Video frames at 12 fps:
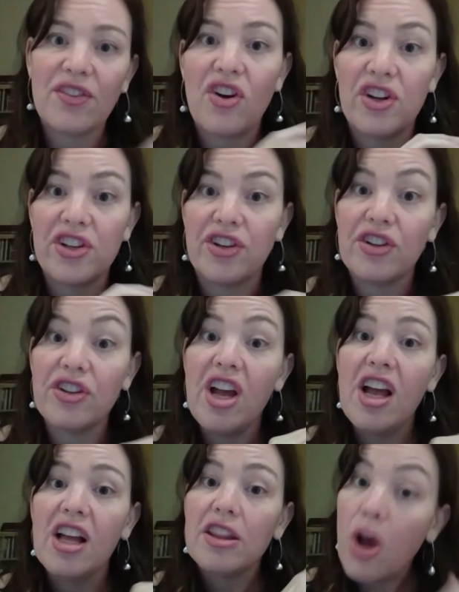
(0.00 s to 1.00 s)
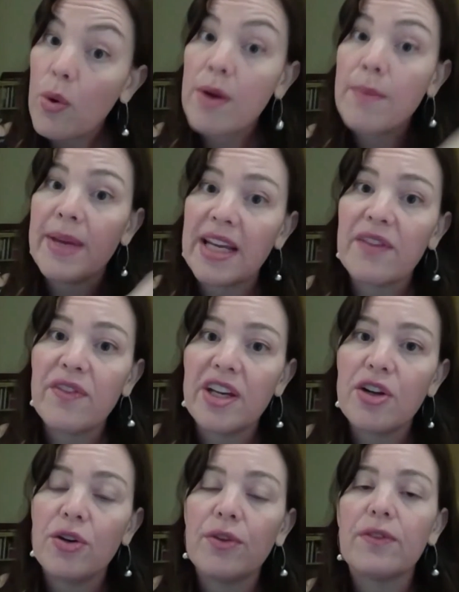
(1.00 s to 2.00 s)
on your lower emitting
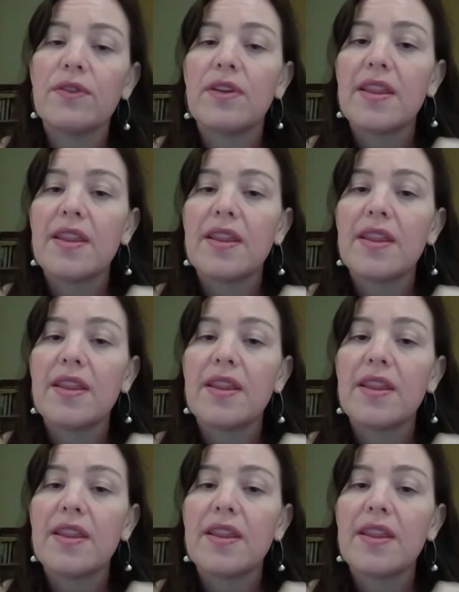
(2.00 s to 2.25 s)
vehicles.